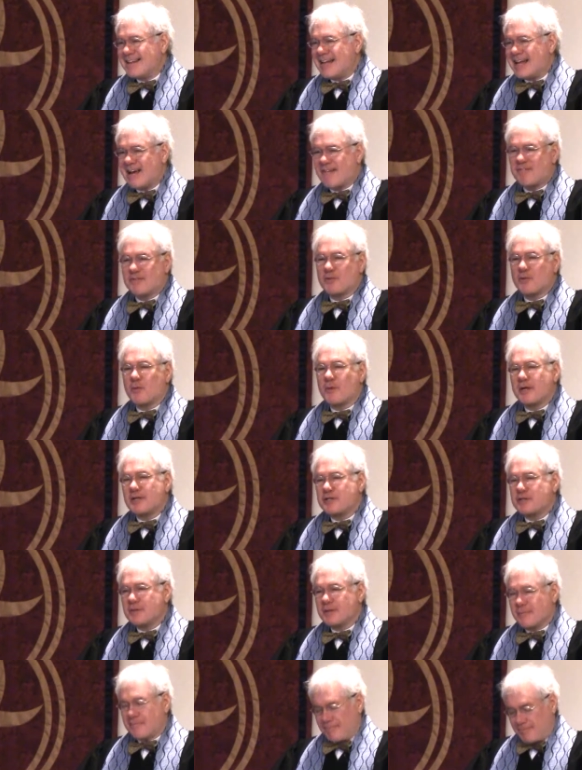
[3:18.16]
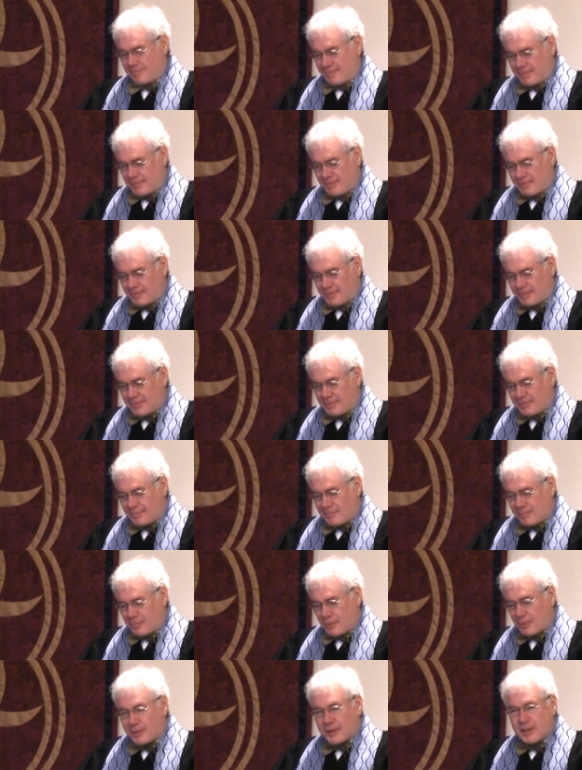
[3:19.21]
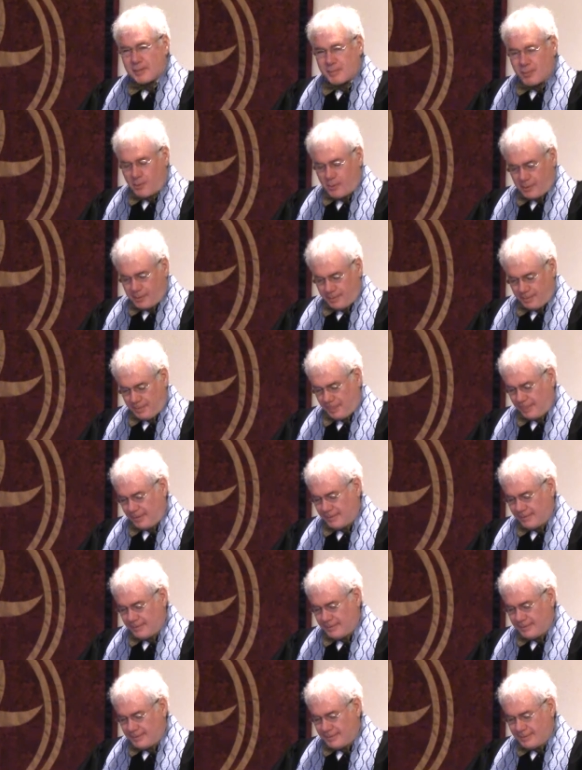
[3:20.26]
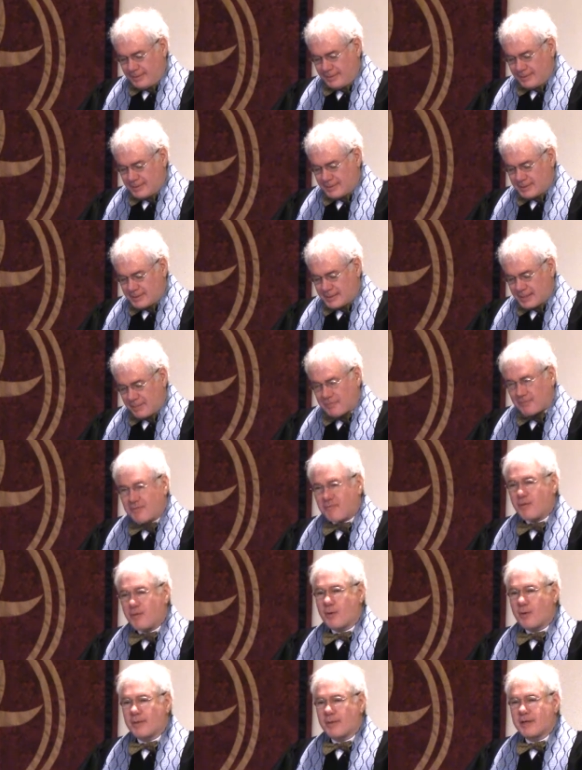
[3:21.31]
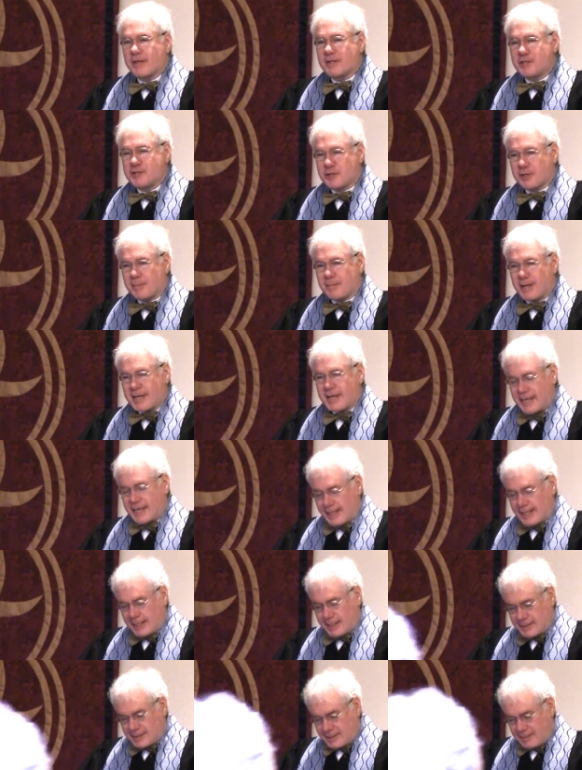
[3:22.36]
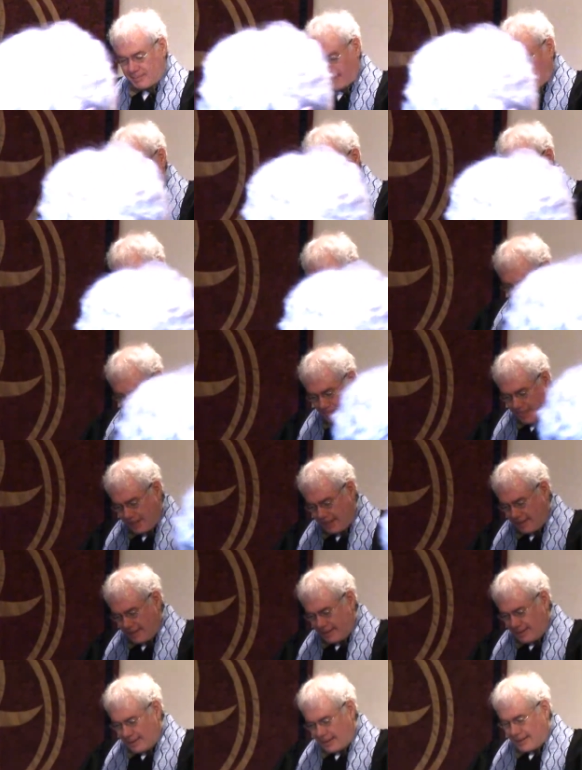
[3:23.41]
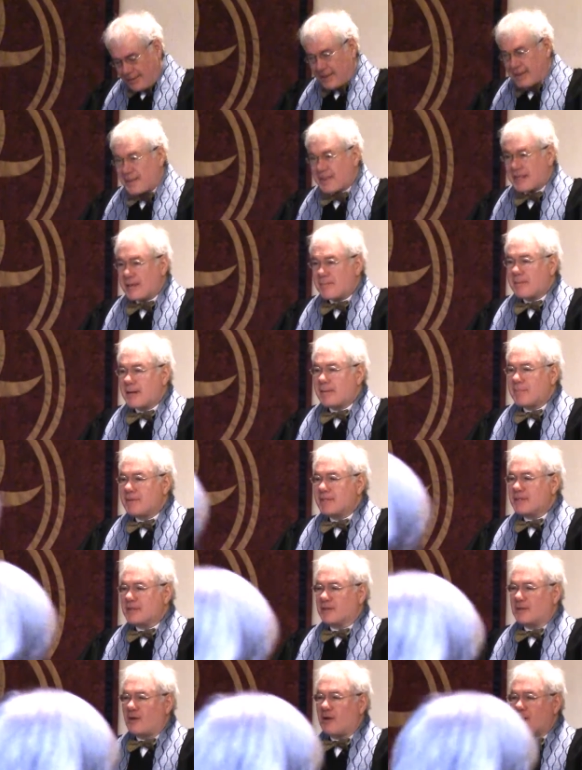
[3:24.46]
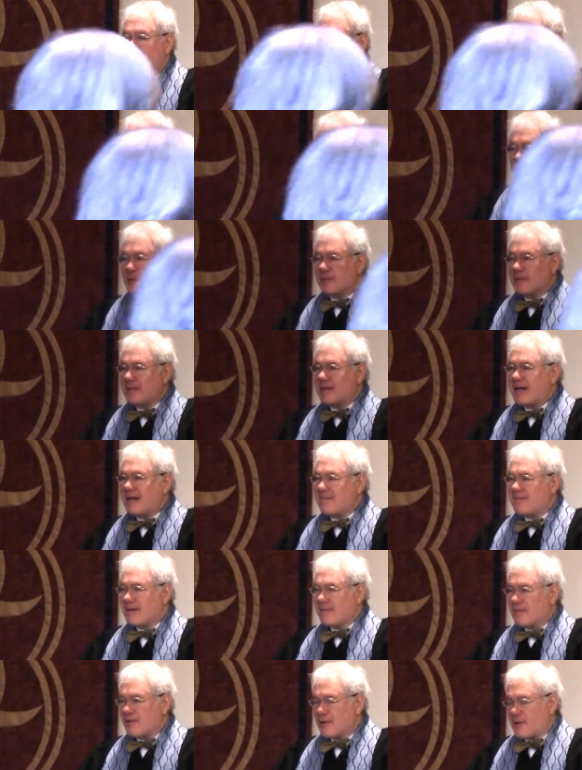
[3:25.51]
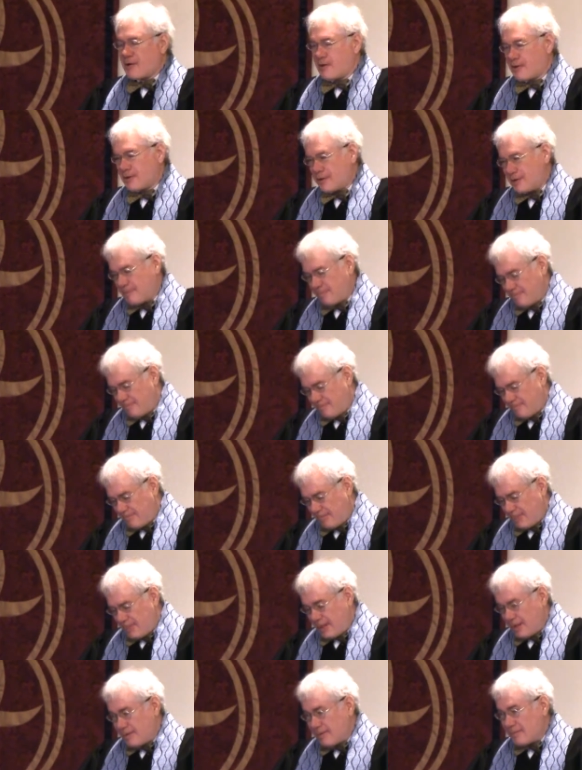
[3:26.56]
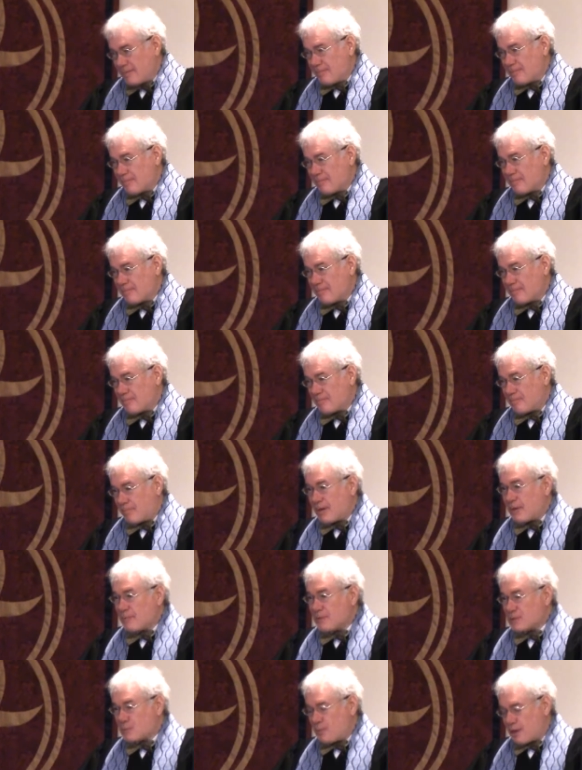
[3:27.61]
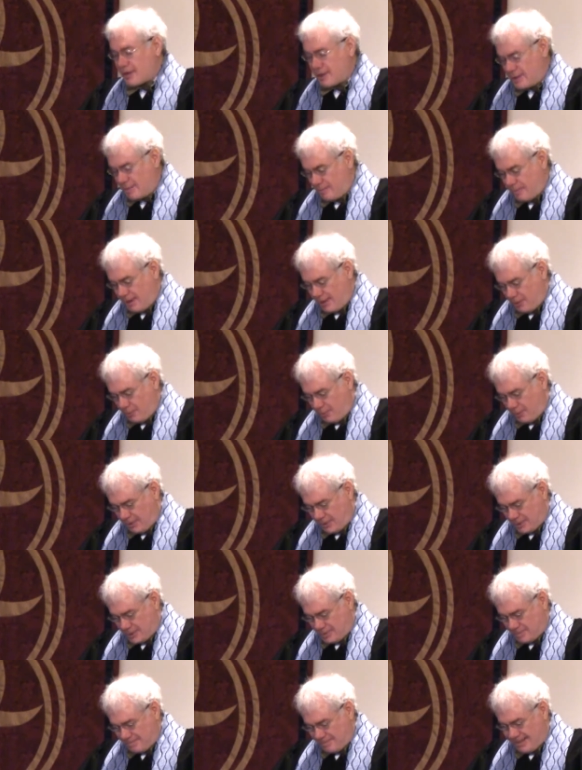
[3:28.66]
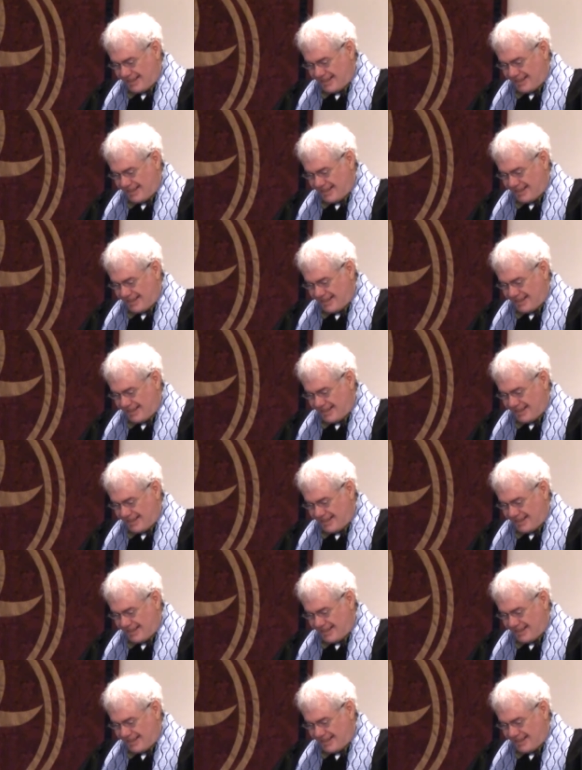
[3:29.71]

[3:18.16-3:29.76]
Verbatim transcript: After which, Berkeley Moore stepped forward and shook my hand and said, Martin, I think that might be the longest sermon I've ever heard, but it was one of the better ones.